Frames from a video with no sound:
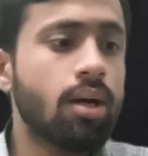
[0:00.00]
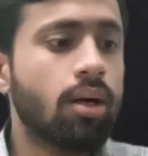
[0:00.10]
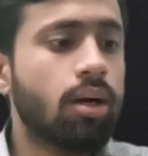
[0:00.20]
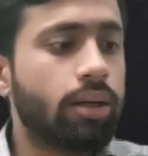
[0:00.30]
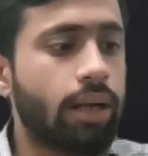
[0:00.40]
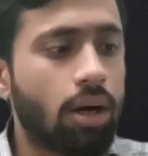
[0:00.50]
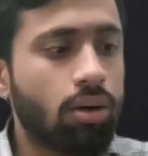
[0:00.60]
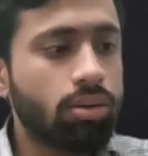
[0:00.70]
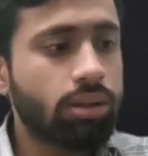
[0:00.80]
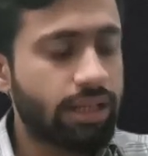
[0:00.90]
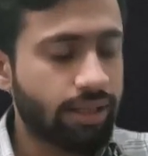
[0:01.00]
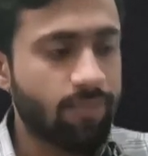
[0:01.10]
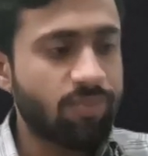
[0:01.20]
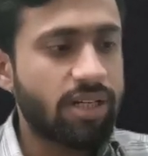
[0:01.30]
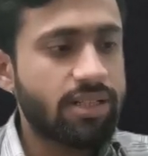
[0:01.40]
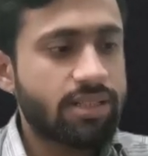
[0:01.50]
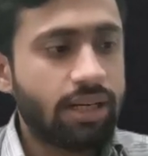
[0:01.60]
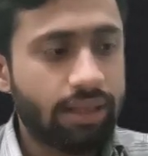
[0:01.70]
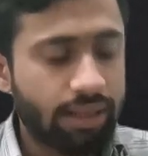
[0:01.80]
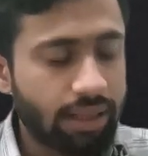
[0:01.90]
Now there comes a
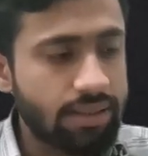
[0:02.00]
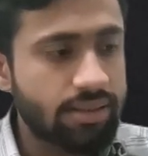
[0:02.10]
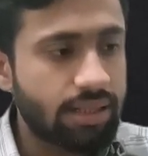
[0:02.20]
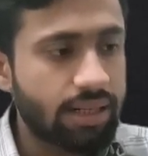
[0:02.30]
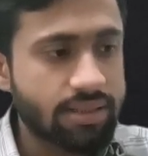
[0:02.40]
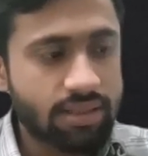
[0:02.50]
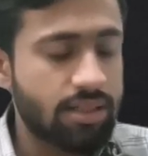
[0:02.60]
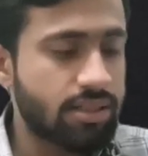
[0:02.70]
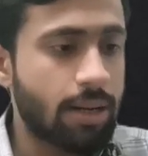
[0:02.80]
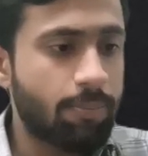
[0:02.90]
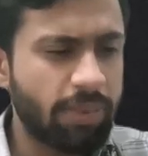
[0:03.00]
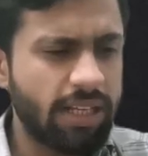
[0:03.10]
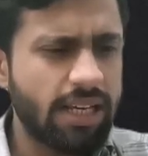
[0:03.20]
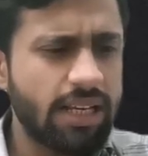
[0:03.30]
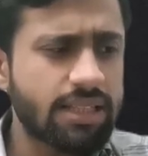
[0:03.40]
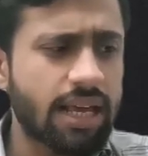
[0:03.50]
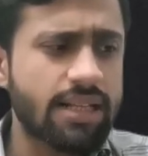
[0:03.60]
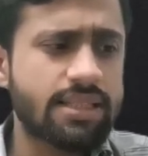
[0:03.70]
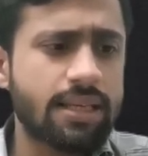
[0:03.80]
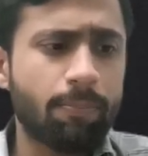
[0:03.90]
sentence that states that please
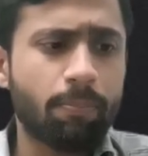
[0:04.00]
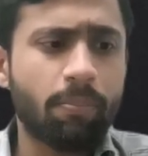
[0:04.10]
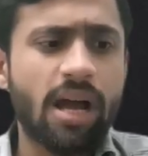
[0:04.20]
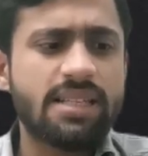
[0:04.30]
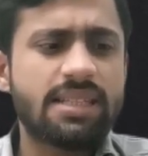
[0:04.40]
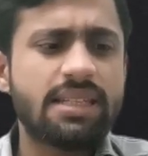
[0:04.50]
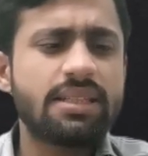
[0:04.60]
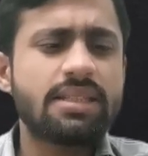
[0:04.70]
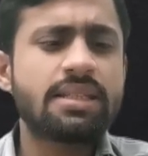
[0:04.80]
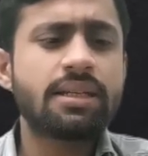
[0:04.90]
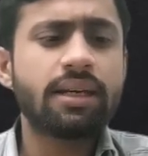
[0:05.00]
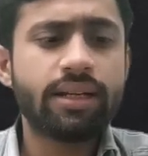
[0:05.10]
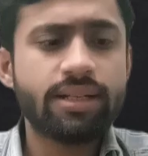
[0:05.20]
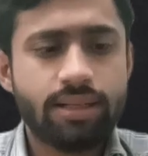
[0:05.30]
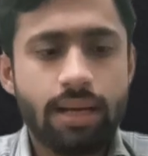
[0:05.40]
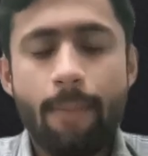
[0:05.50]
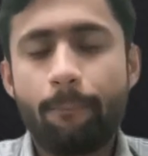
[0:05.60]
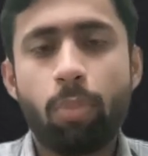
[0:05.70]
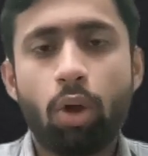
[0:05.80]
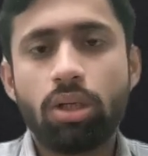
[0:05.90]
accept my sincerest
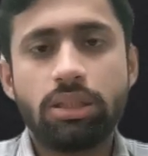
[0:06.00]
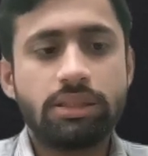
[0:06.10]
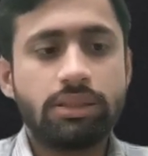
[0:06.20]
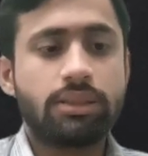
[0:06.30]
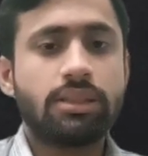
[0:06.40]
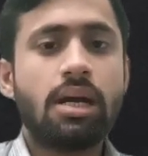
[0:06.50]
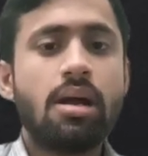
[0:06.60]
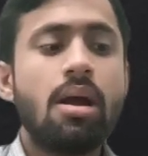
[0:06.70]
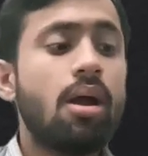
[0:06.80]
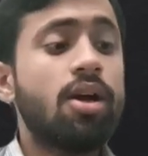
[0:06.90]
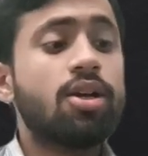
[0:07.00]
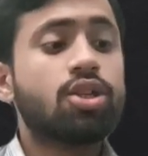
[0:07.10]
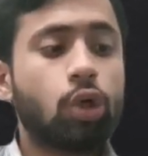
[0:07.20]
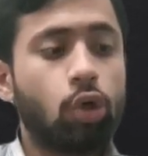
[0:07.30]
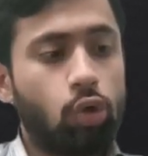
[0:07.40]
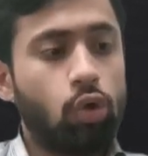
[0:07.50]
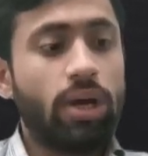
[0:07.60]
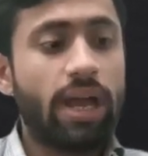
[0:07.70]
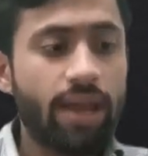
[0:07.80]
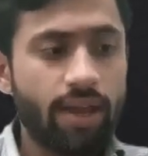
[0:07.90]
apologies.
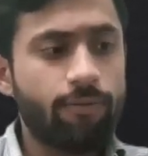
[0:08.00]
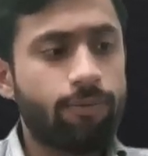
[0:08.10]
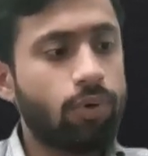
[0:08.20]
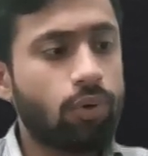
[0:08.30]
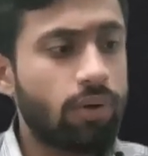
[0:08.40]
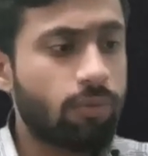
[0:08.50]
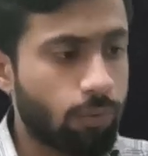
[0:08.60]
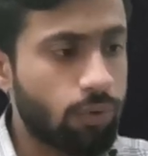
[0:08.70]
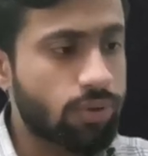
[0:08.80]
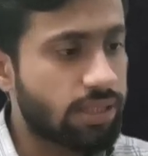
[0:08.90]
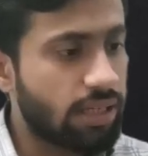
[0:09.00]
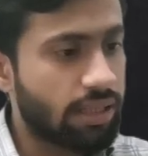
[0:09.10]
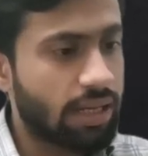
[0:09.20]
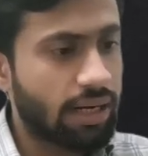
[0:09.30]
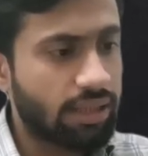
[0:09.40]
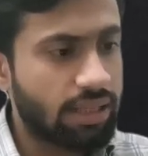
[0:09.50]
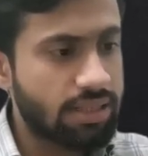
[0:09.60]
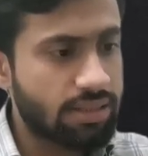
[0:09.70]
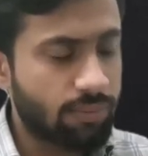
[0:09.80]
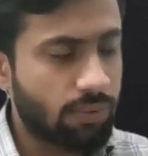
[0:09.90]
So if you see that
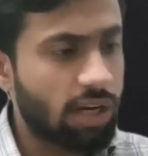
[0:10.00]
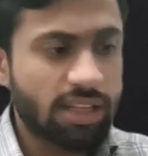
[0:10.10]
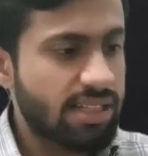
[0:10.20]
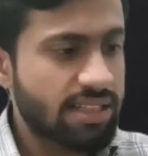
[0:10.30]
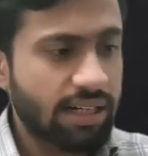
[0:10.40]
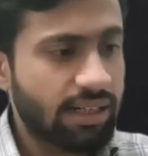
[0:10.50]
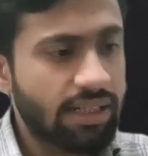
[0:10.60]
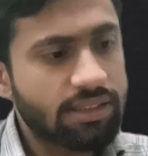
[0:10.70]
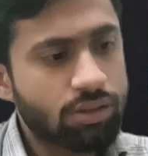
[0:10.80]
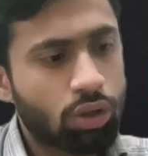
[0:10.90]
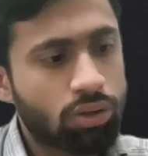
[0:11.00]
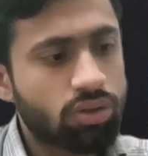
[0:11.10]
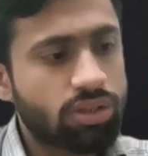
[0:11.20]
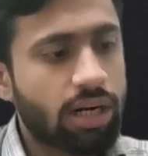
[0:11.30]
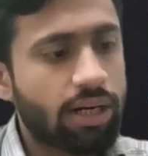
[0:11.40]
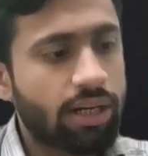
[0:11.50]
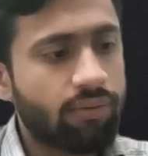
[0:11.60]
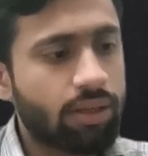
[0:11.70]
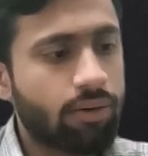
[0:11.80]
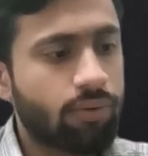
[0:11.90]
this sentence is also starting
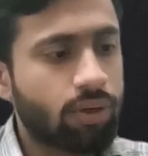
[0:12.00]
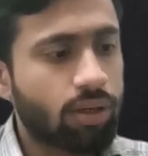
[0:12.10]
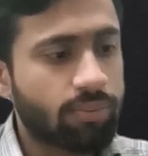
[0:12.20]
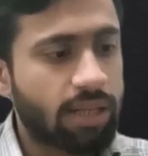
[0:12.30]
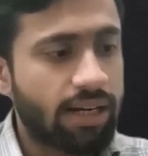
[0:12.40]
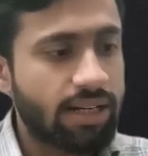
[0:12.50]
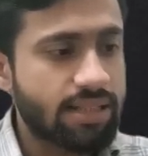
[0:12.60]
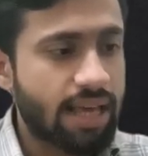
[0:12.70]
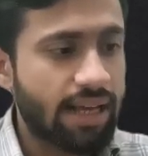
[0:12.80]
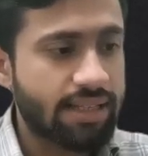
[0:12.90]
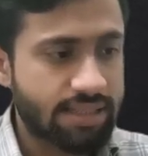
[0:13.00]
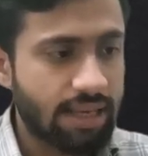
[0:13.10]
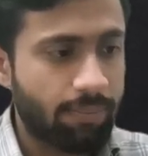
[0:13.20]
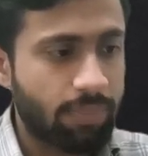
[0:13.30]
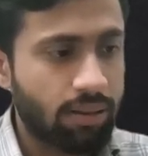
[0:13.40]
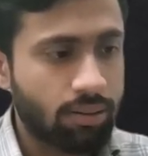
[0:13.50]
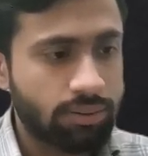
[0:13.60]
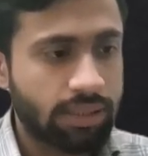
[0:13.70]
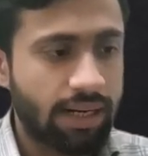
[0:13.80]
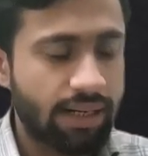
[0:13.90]
with a verb, that is accept.
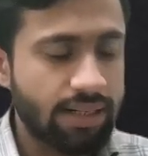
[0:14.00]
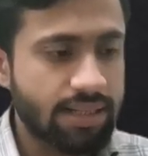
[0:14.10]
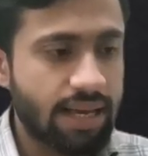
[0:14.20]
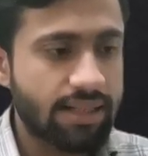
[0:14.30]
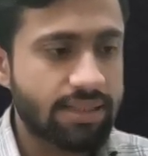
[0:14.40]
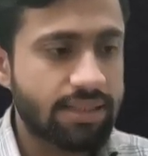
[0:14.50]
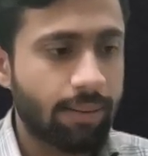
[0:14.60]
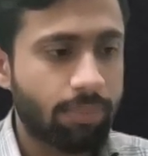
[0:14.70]
That is accept.